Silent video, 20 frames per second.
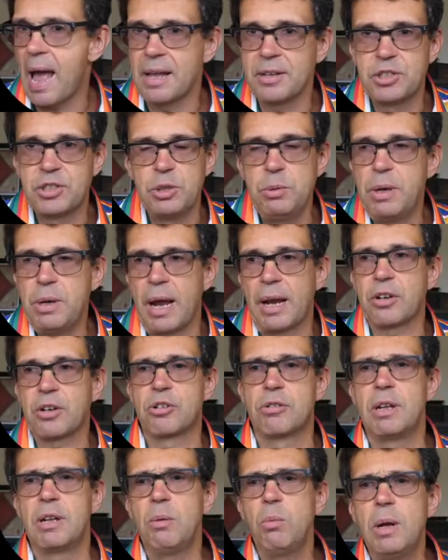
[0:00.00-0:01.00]
as you
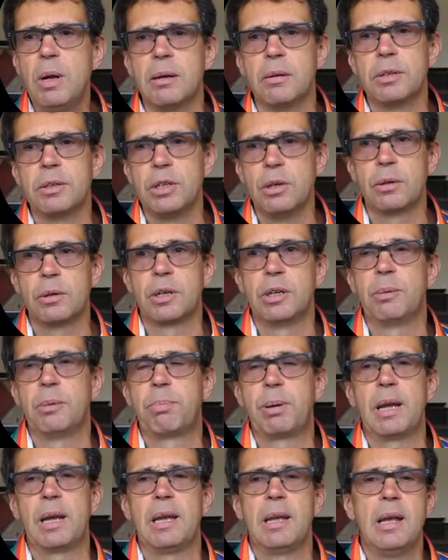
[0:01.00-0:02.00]
naturally will. You're going
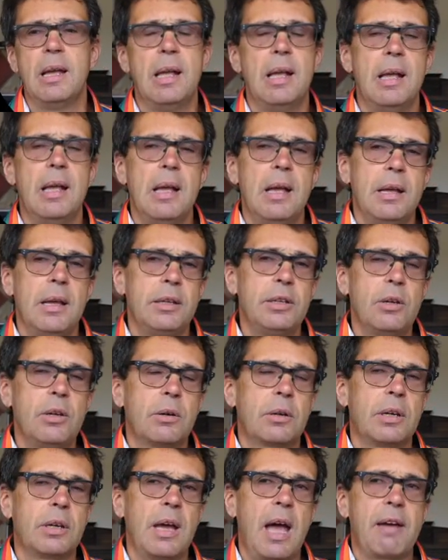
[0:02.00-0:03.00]

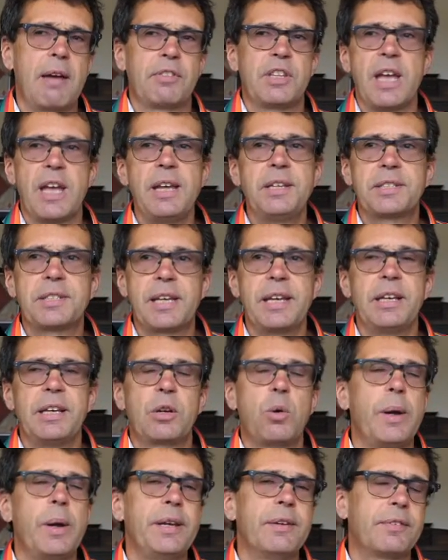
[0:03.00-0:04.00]
to have the ace, king,
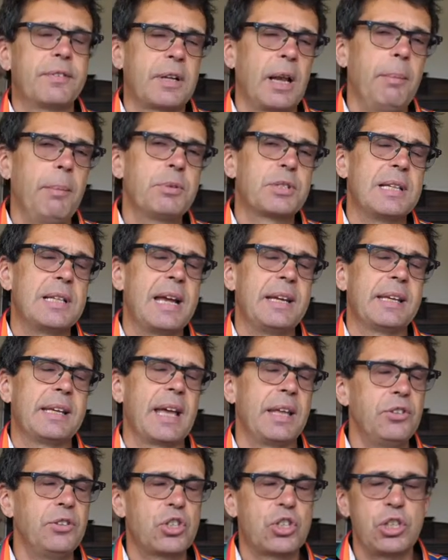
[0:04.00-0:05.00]
queen of clubs led
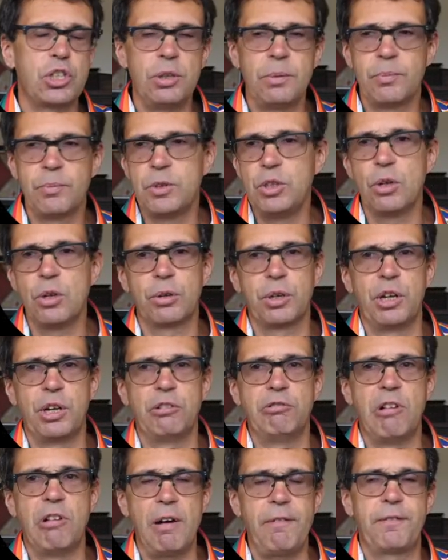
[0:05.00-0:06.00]
against you. You're going to
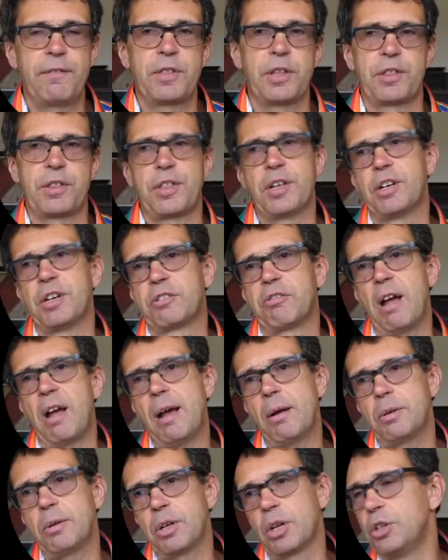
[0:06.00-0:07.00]
rough the third
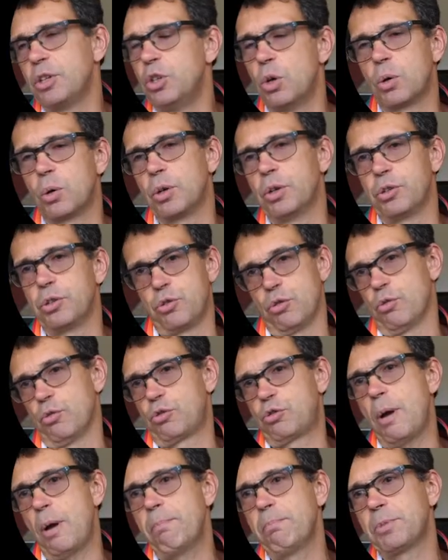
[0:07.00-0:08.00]
round. You're going to draw
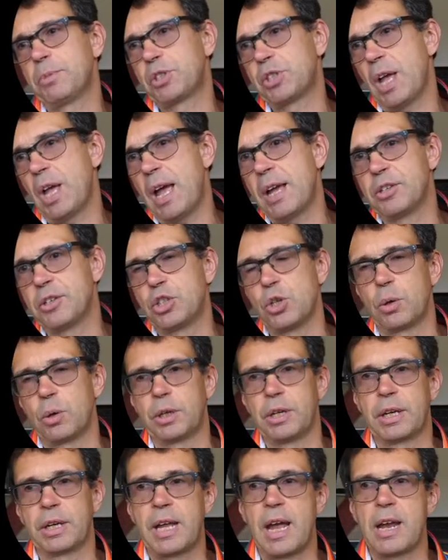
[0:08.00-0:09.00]
trumps and you're
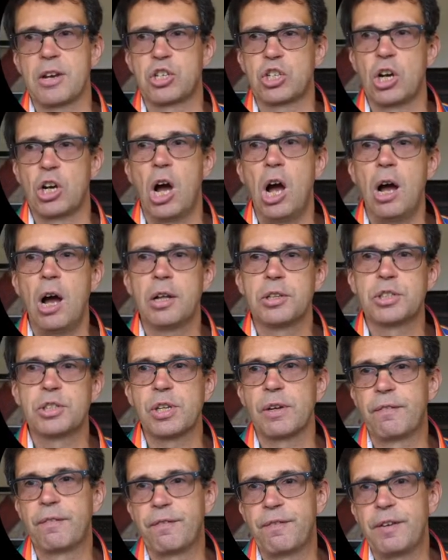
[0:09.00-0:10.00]
going to cash your
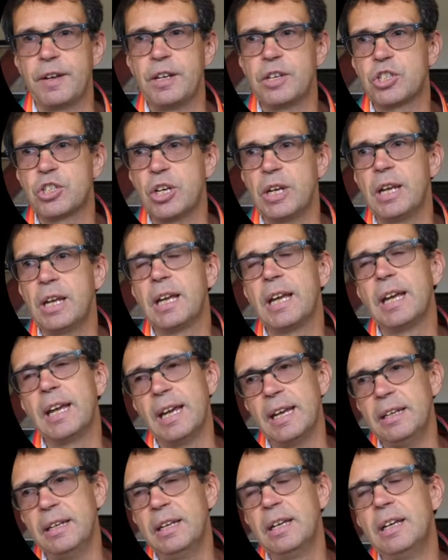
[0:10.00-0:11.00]
hearts, finishing
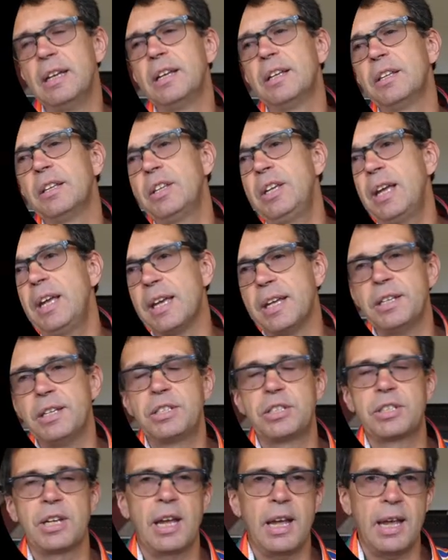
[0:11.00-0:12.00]
in the
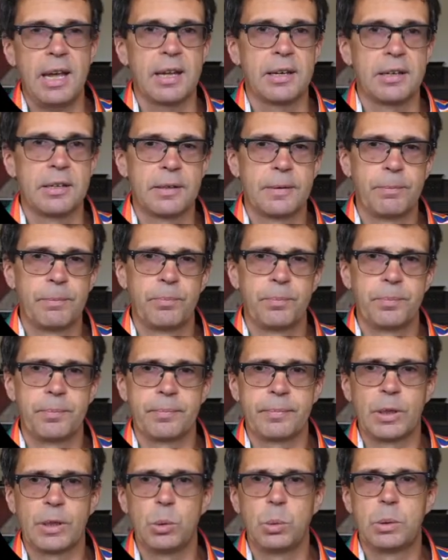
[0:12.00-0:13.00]
east hand.
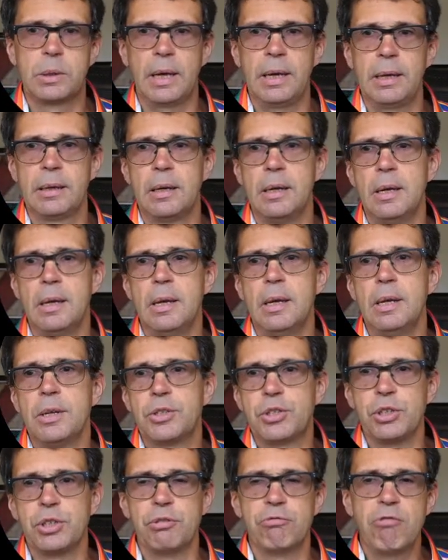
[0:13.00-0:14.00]
Okay,
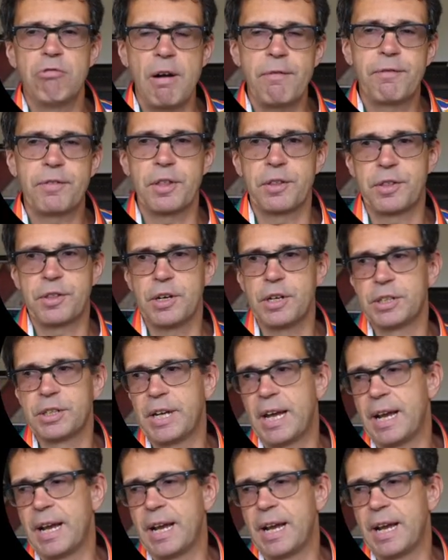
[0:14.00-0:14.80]
so you rough the third